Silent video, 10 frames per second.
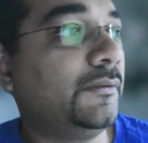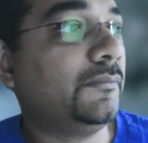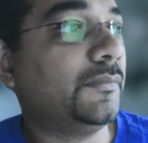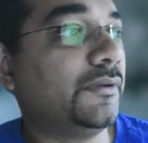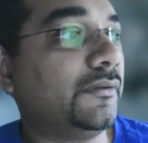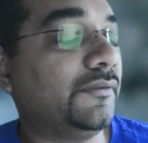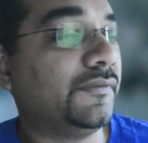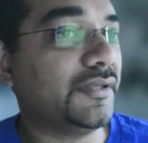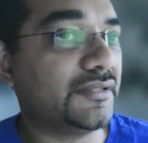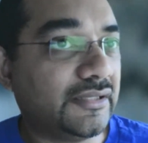But if
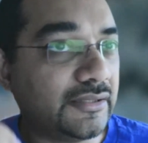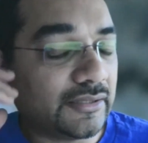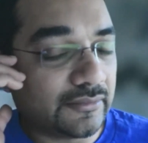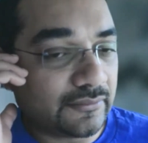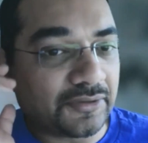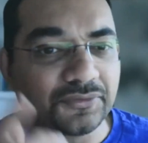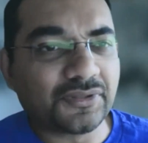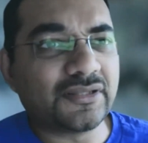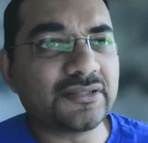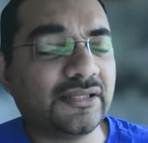there's anything, I don't
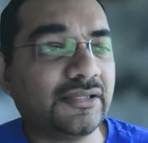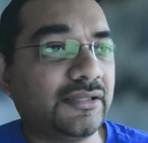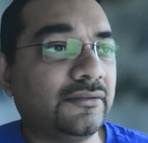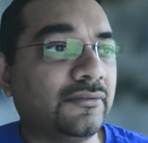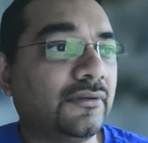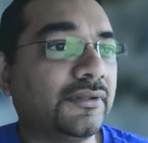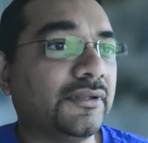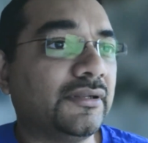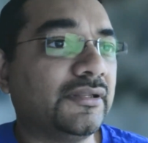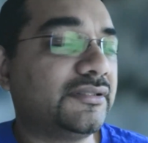think there's anything on the
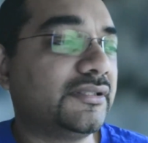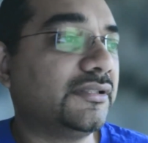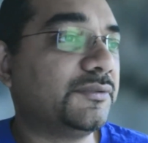list at this